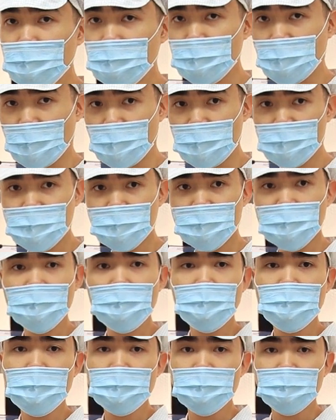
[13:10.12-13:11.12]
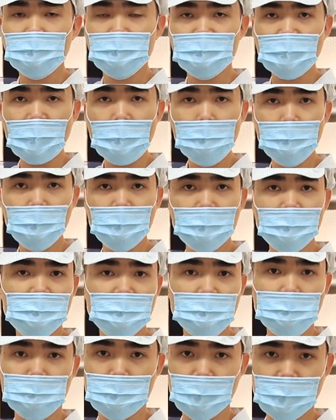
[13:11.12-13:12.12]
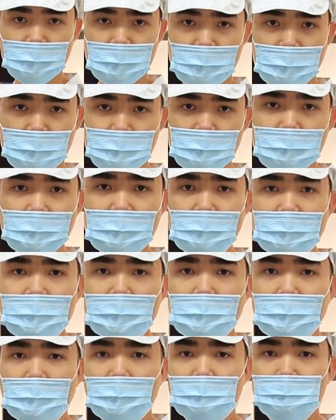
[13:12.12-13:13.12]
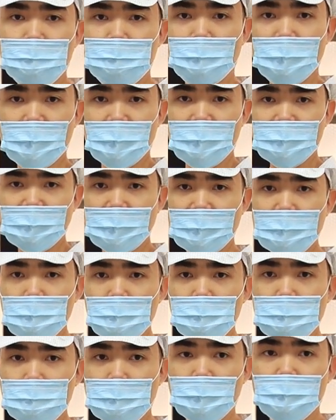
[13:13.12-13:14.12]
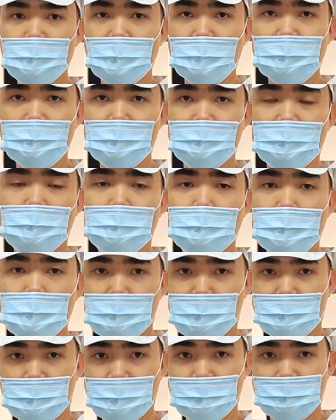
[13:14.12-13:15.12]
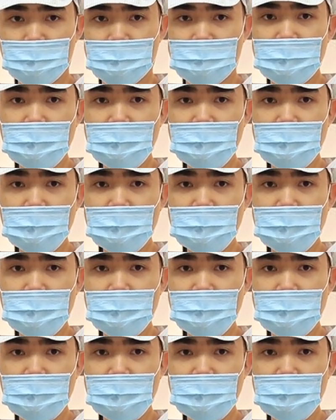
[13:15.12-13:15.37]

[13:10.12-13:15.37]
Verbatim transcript: Thus, the sample is embrittled and volatile components are preserved.